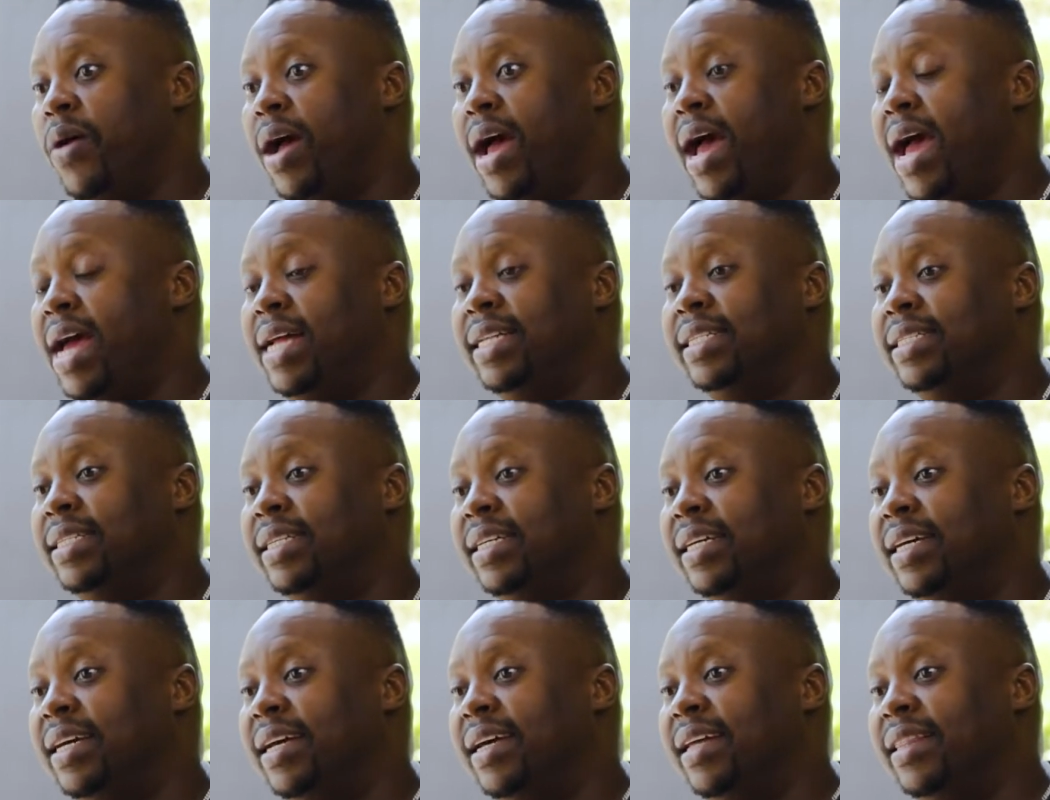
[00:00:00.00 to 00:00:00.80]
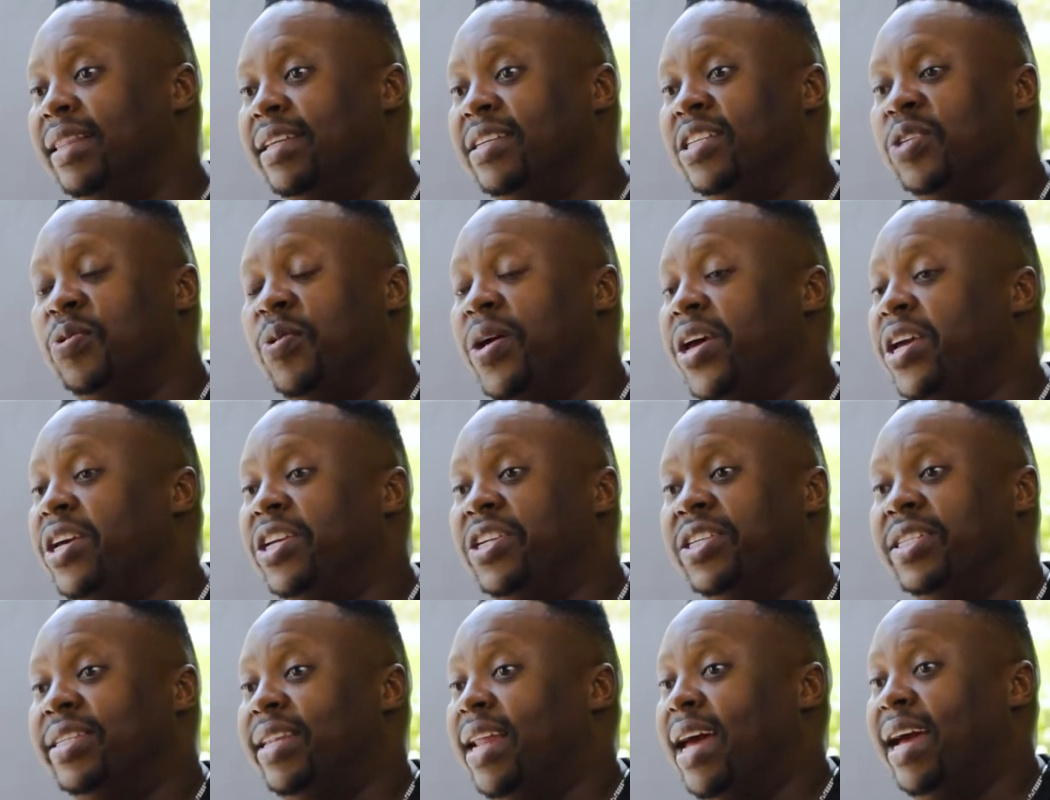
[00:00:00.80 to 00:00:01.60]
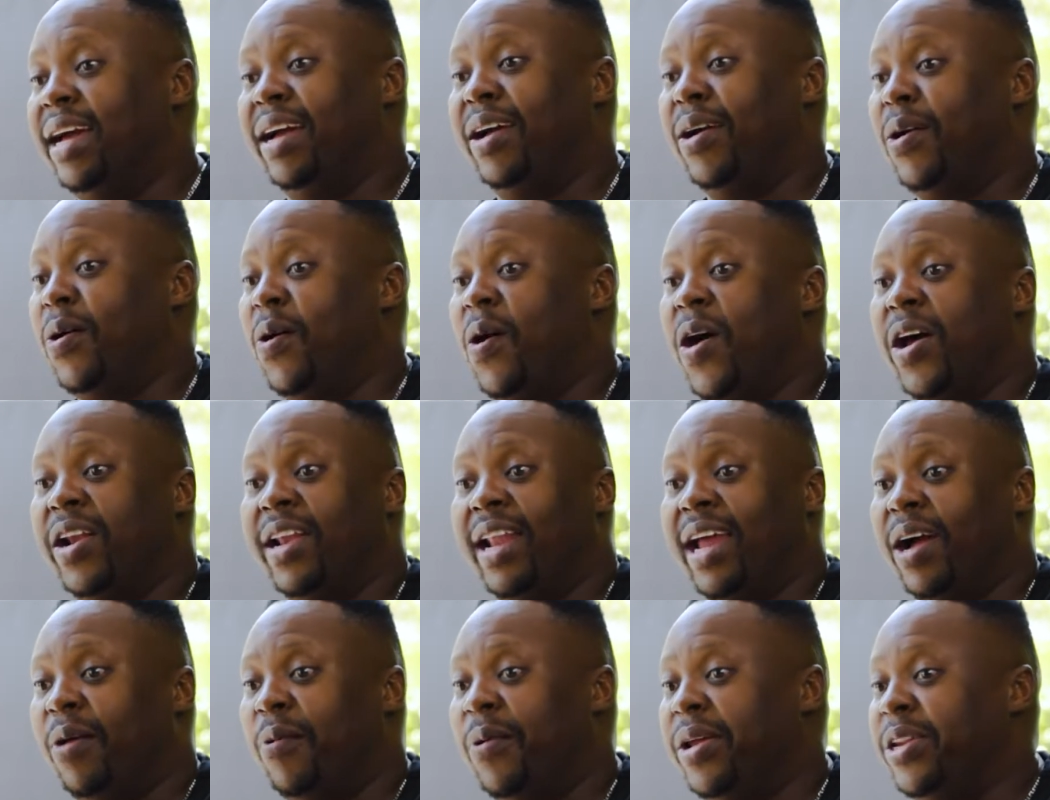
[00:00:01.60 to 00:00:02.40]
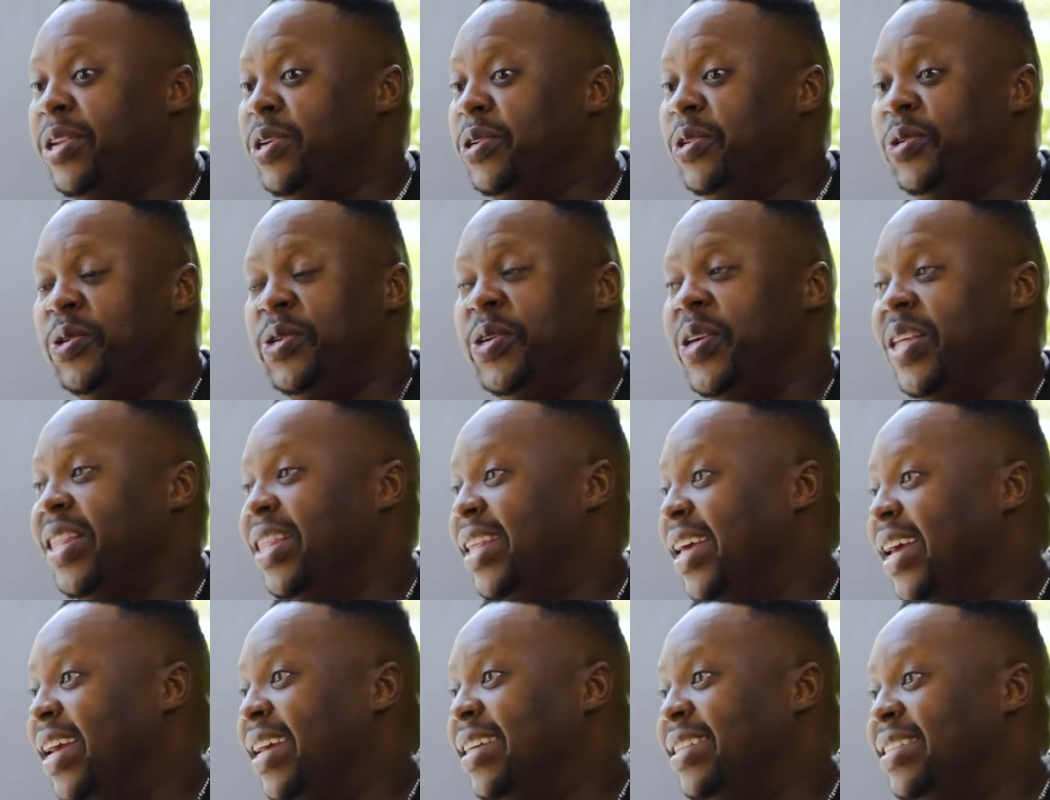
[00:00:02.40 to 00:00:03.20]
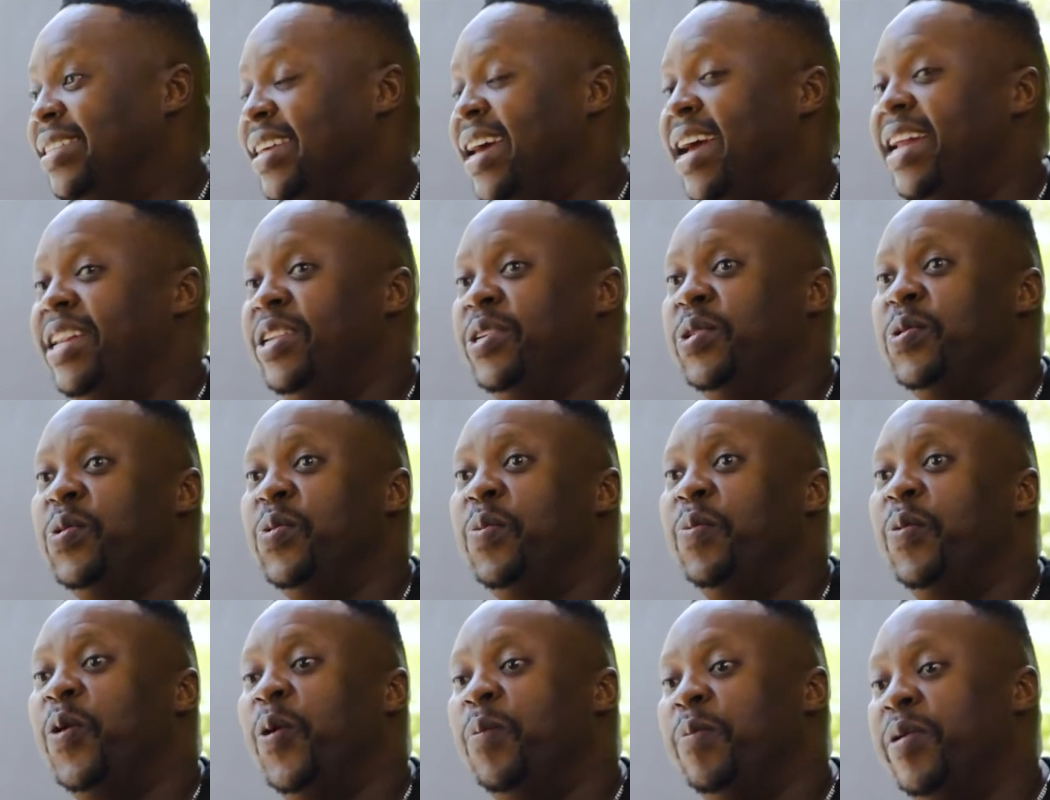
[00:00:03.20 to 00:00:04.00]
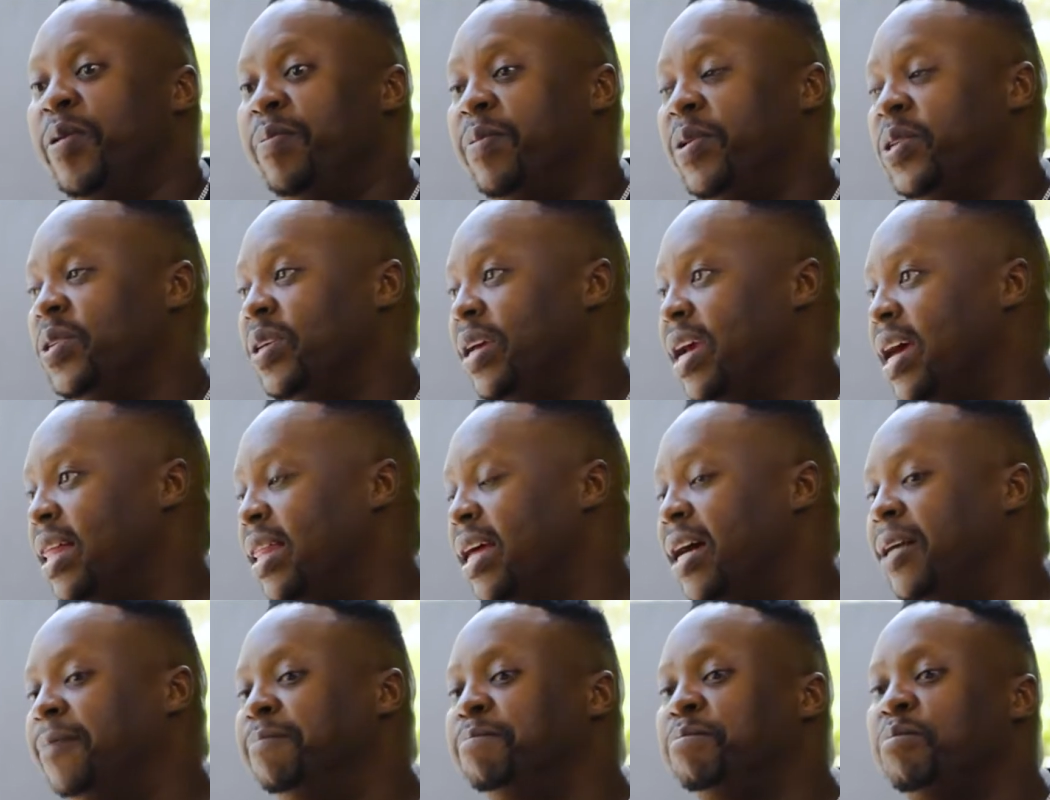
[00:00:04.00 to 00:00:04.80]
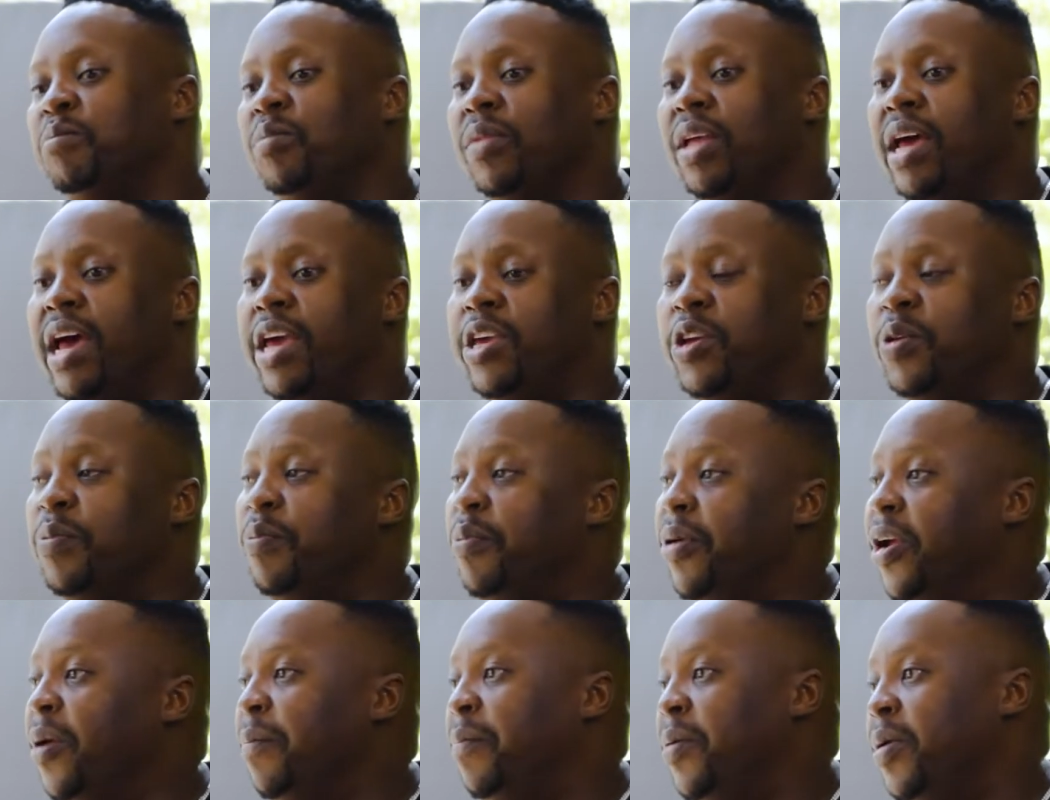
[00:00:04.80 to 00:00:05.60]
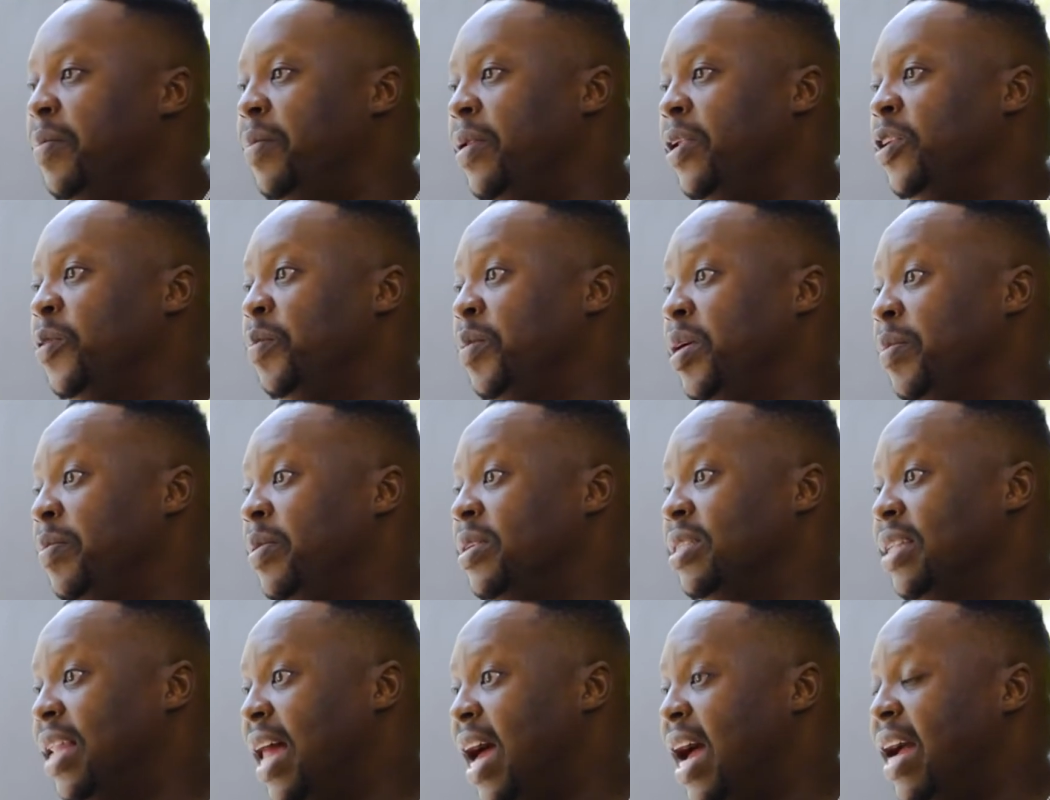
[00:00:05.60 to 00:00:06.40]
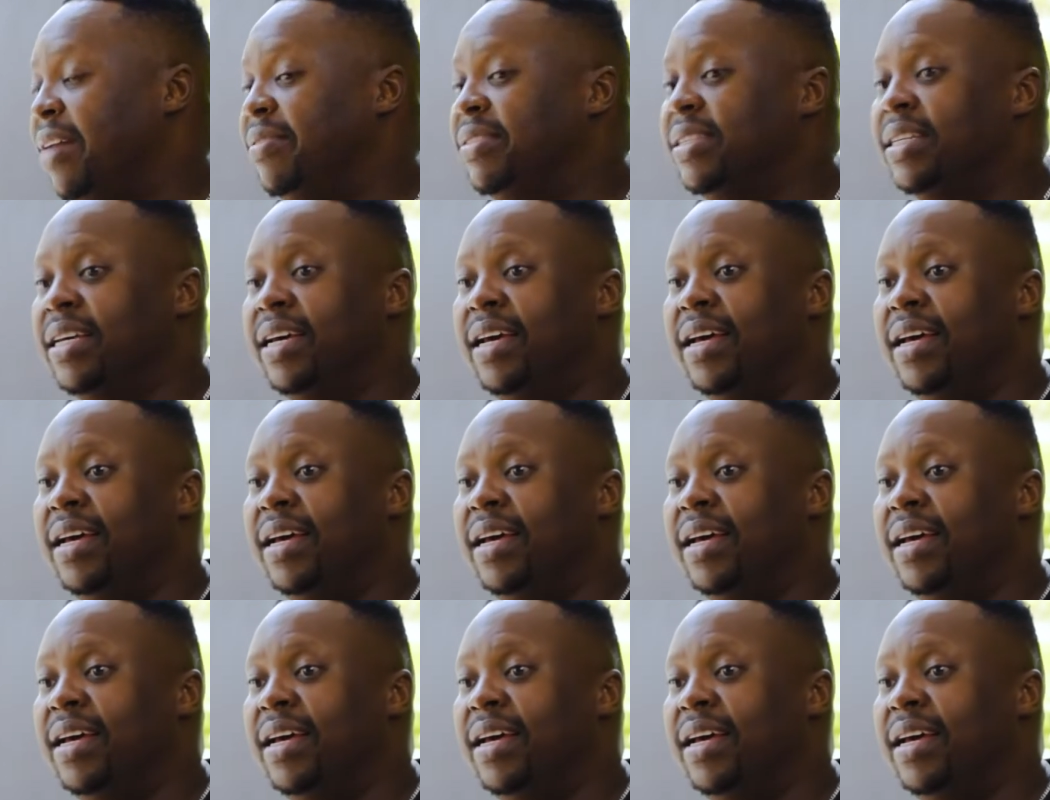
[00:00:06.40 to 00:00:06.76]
And this is where you just like God, like when you do your things and you put people together and you bring people into people's lives,